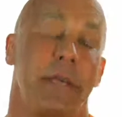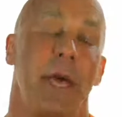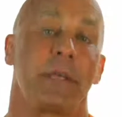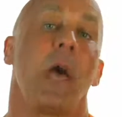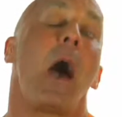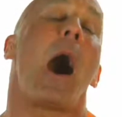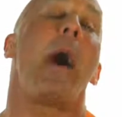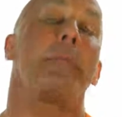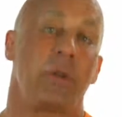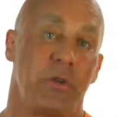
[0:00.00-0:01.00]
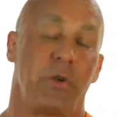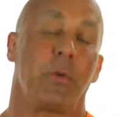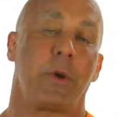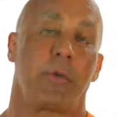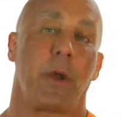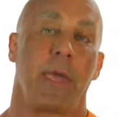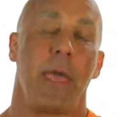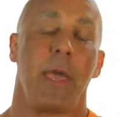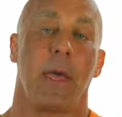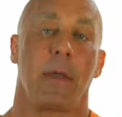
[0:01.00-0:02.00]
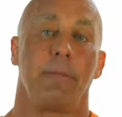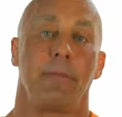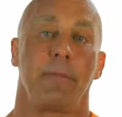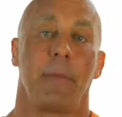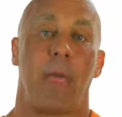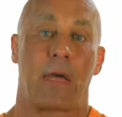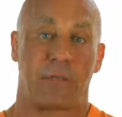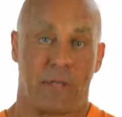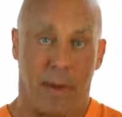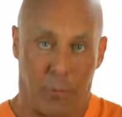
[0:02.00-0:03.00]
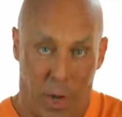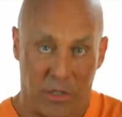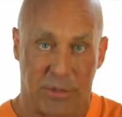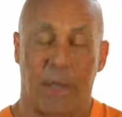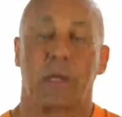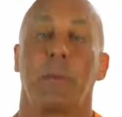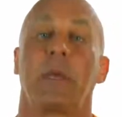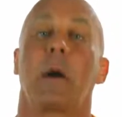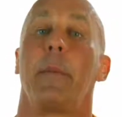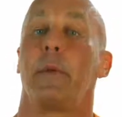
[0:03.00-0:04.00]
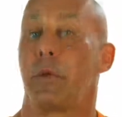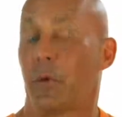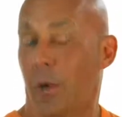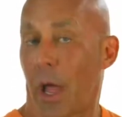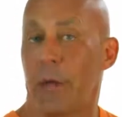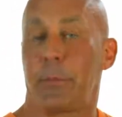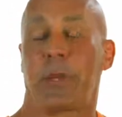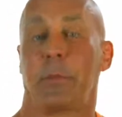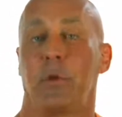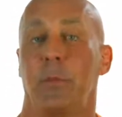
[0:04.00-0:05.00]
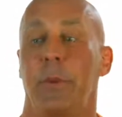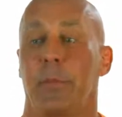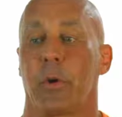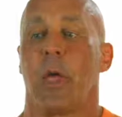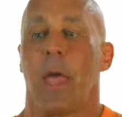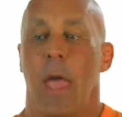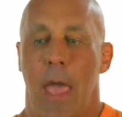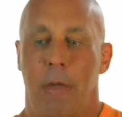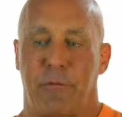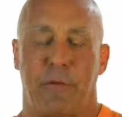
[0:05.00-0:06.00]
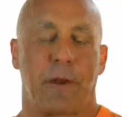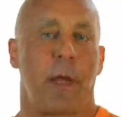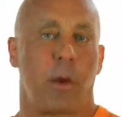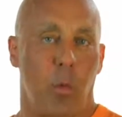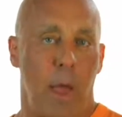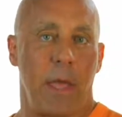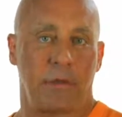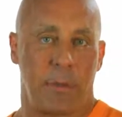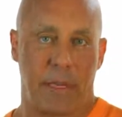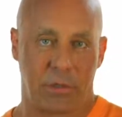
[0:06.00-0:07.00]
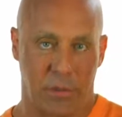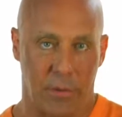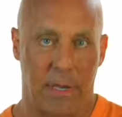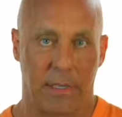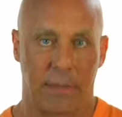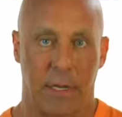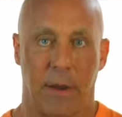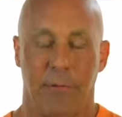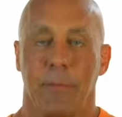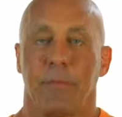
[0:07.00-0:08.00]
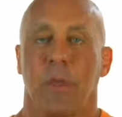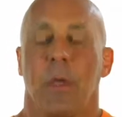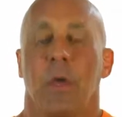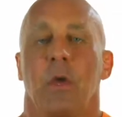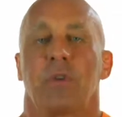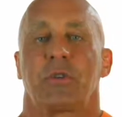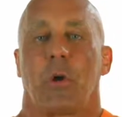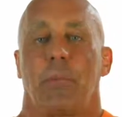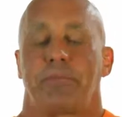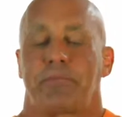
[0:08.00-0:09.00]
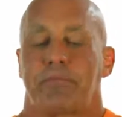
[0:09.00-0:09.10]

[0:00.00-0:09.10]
yes, I'm going to do whatever I can as that prospect to become a new client, become a new member, and figure out a way to make certain I get that covered. So